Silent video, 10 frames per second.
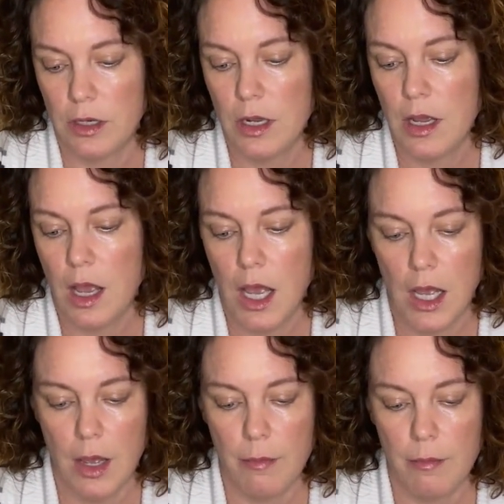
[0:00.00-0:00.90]

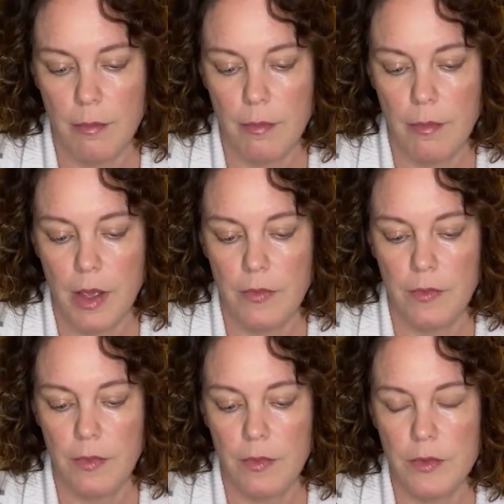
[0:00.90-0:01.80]

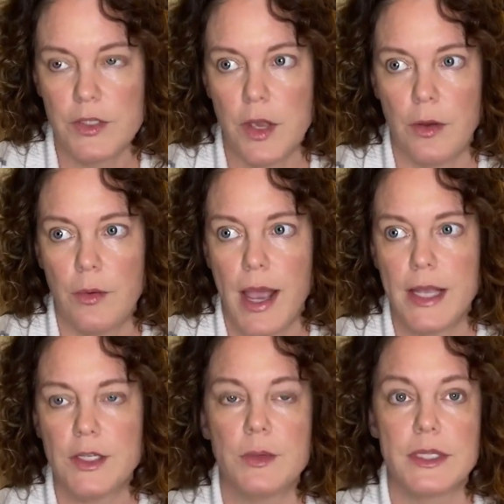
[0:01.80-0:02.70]
So I
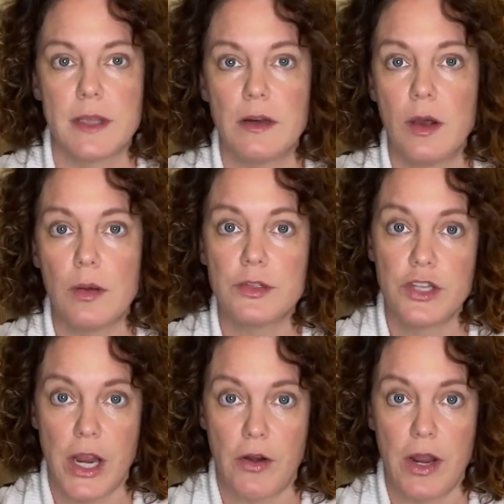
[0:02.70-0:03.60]
do a Sun Gold
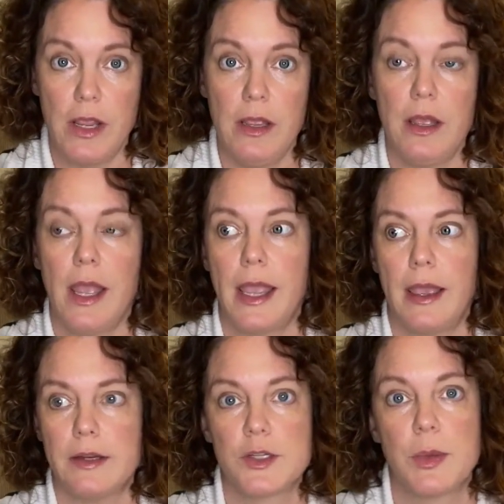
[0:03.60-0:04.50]
Cherry and
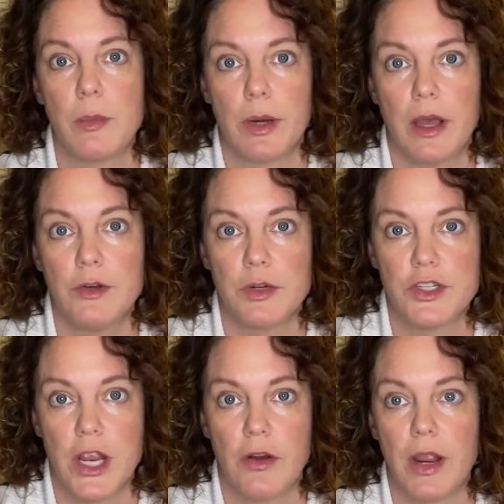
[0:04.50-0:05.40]
Sweet 100
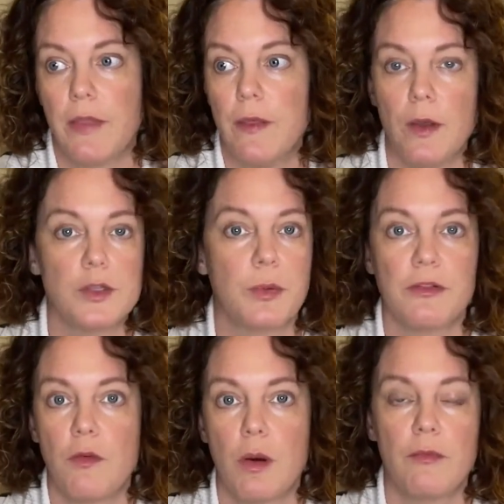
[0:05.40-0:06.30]
cherry. And those
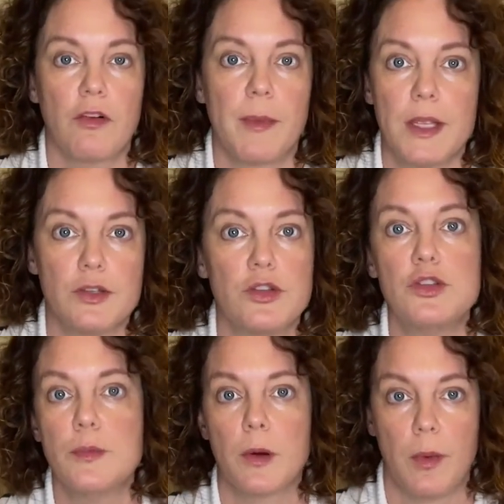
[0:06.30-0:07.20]
perform for me
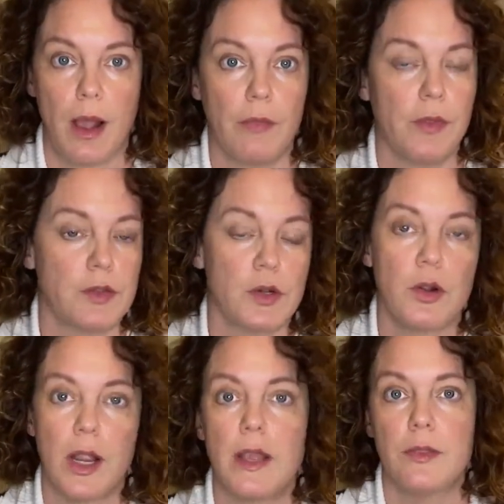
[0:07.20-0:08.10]
super well. Those are
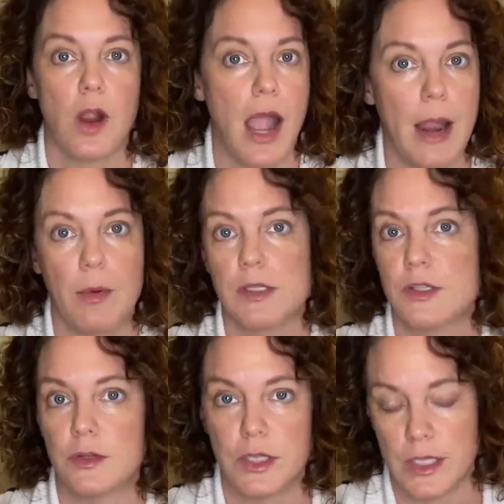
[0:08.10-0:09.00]
great. They're hybrids. They're
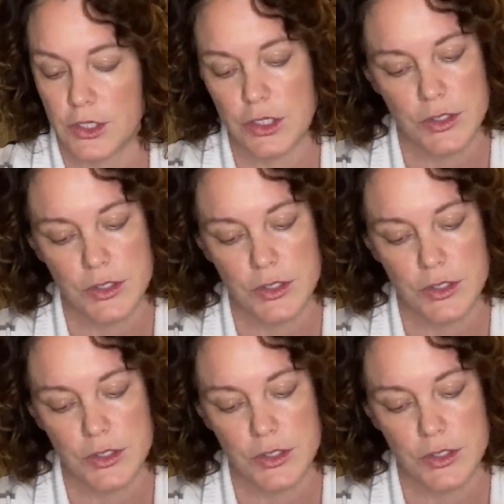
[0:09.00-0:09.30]
delicious. They